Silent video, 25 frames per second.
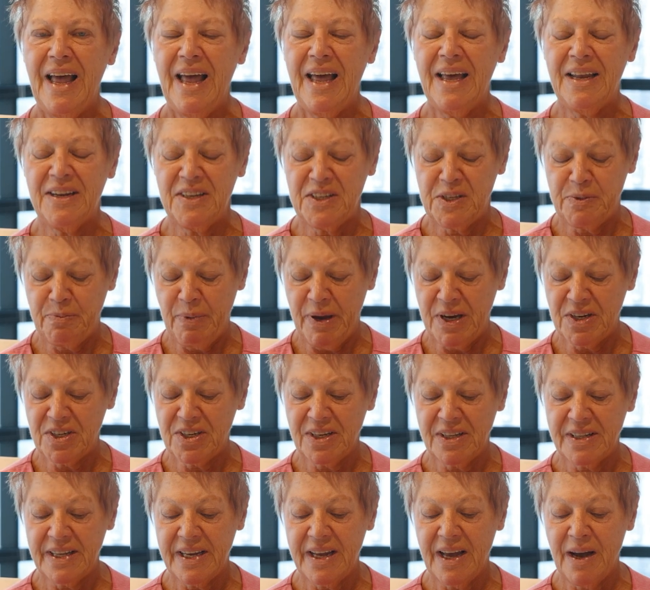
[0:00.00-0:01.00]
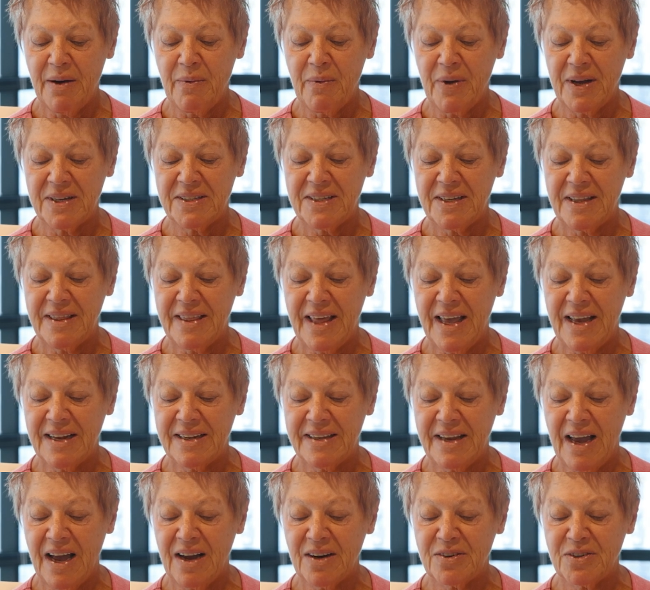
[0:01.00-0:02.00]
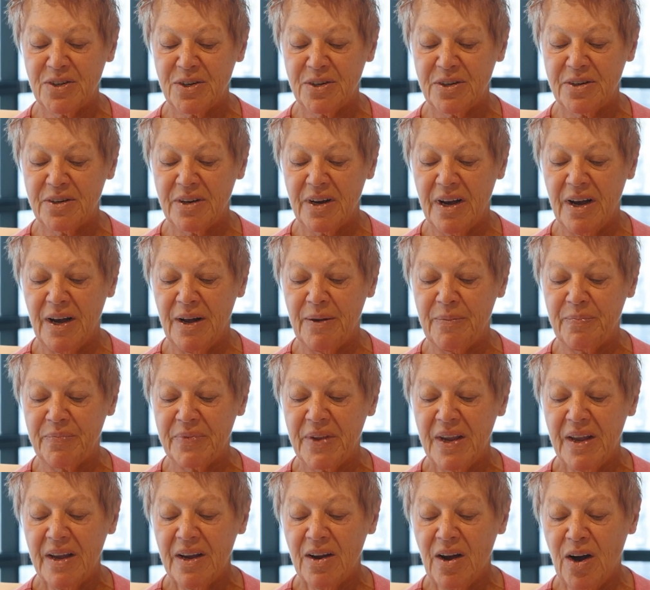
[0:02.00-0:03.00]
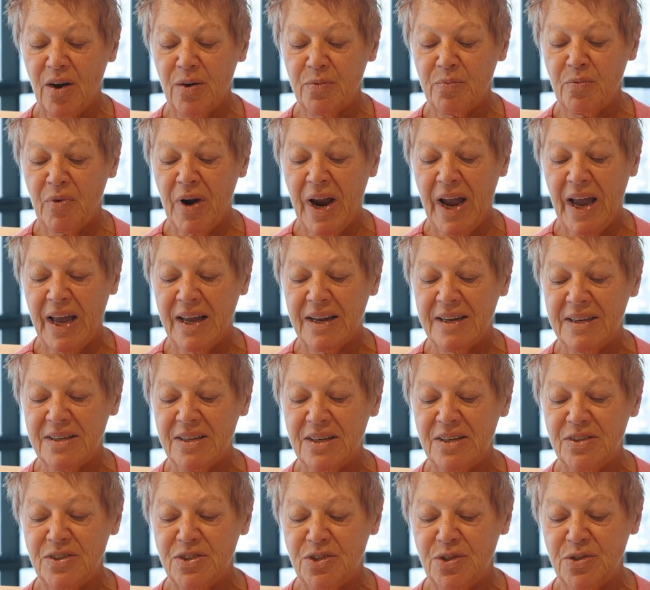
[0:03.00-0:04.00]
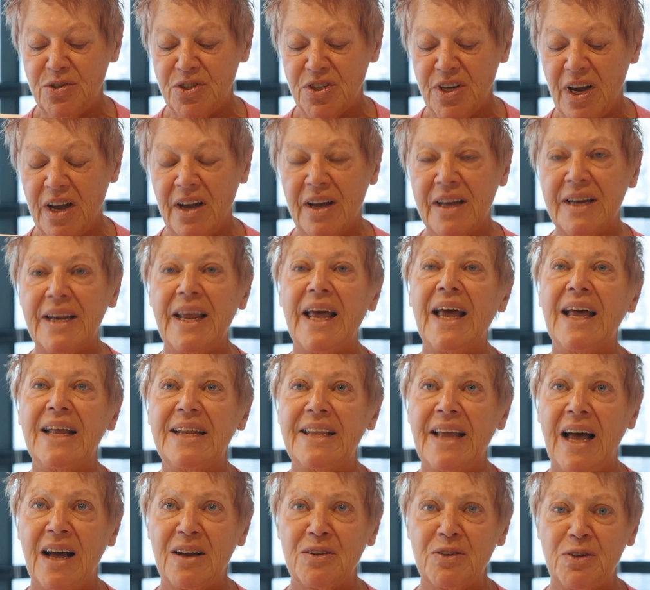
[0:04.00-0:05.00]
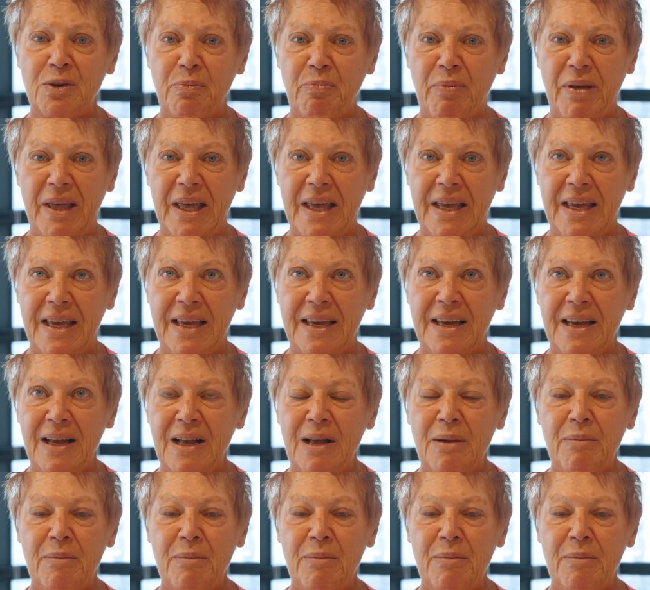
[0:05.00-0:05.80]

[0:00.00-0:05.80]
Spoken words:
And especially I want to thank Dr. Humran, Dushan, and Dr. P